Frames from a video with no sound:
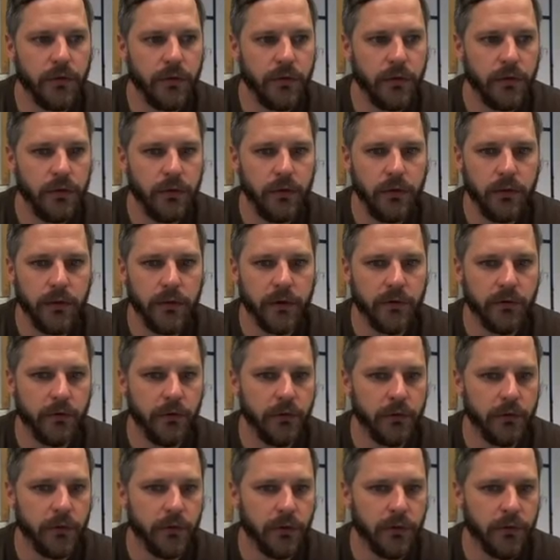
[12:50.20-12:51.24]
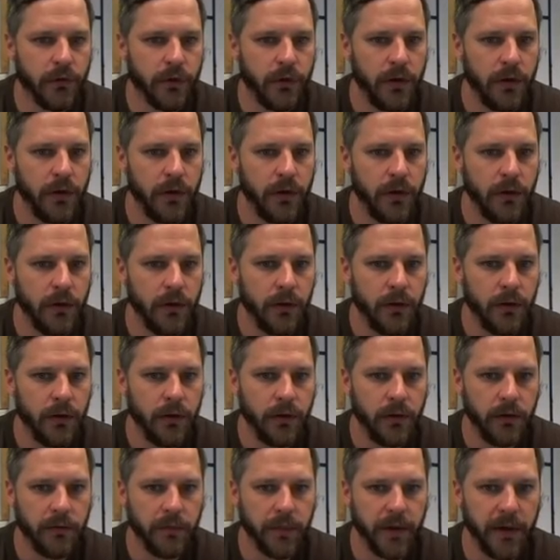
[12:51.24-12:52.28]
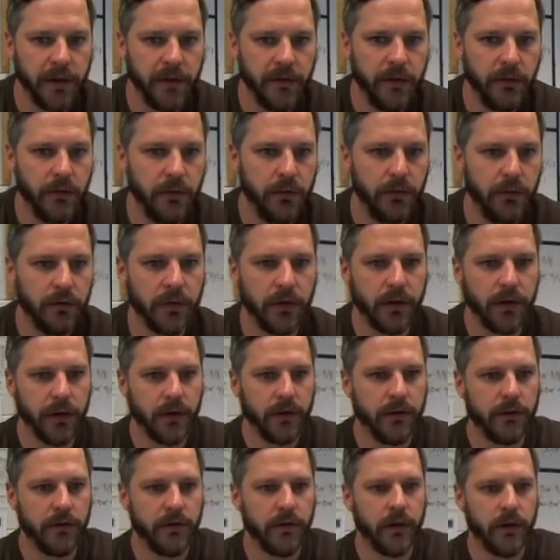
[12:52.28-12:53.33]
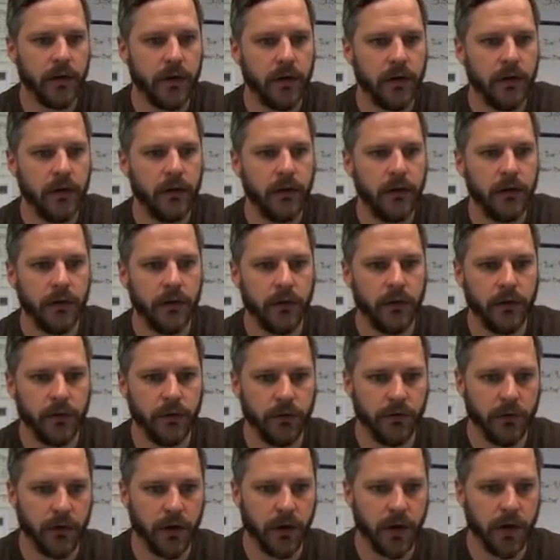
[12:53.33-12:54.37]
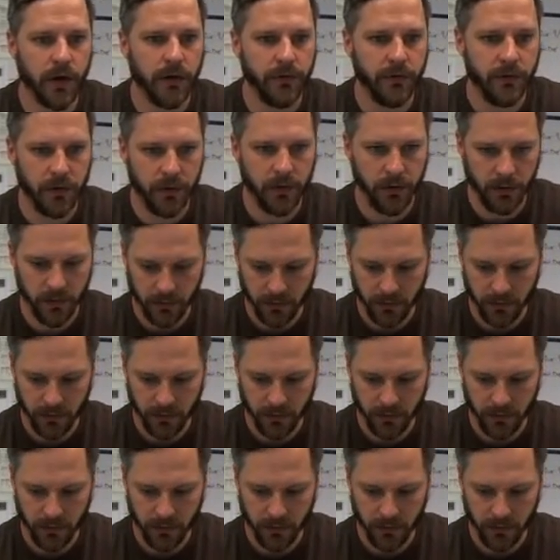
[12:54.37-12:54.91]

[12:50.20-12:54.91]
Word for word: 2, extrusion 3, is my 2's on the other side, draft